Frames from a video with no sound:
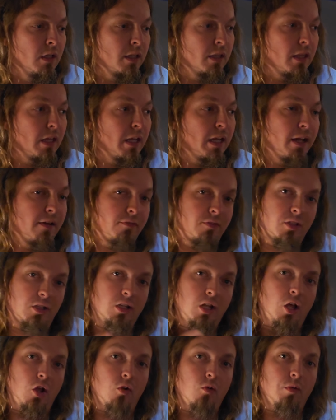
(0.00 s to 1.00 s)
have the
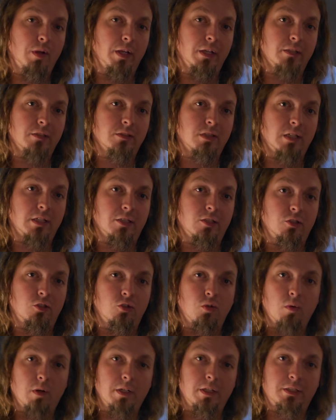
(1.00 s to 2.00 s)
low ends, like the
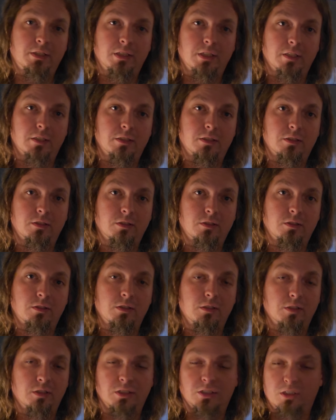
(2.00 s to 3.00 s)
26s
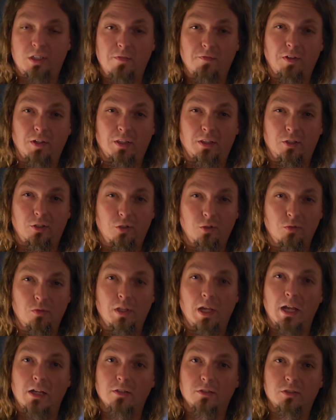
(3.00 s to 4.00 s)
and stuff, like the
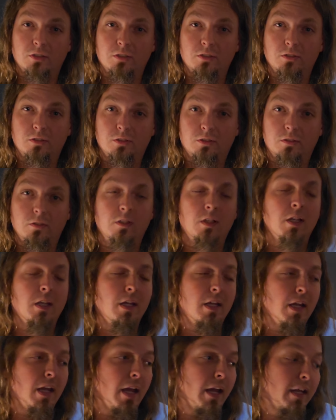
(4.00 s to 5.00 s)
2000s,
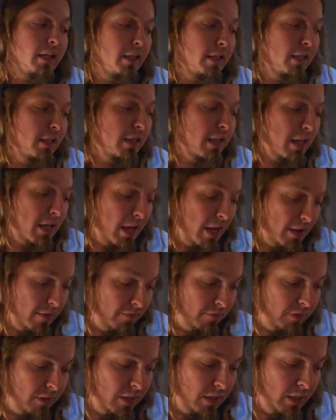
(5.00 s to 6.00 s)
and then they
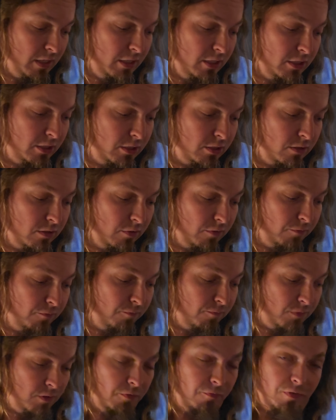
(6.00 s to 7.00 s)
have these, the
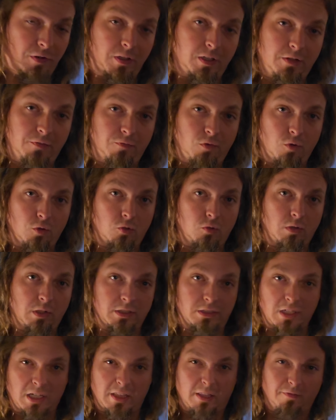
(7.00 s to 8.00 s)

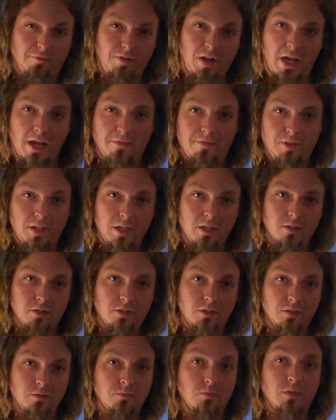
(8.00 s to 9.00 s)
5420s, like the
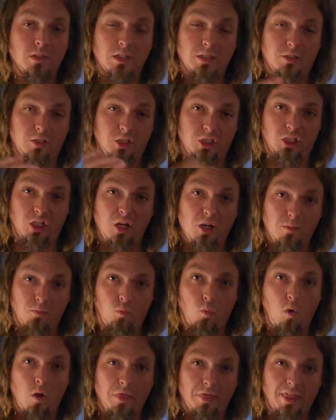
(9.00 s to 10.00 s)
5,000, the
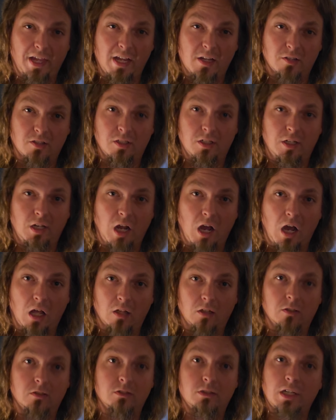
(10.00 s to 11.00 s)
sub
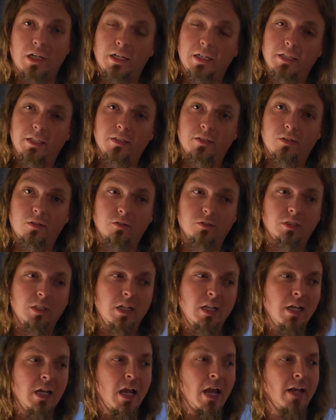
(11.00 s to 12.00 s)
$1,000 kind of guitars.
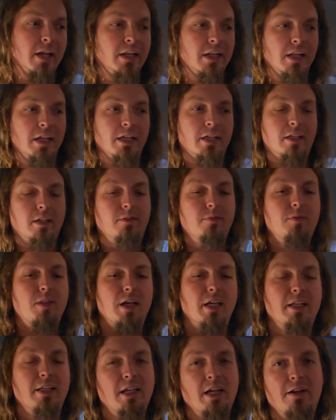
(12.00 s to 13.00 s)
And then
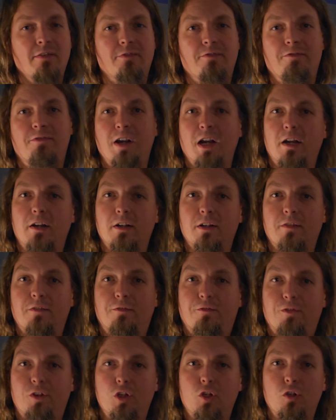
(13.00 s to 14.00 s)
they have very
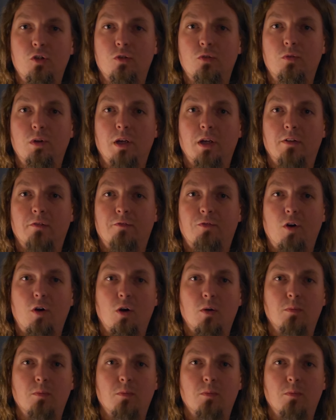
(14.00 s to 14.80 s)
few and far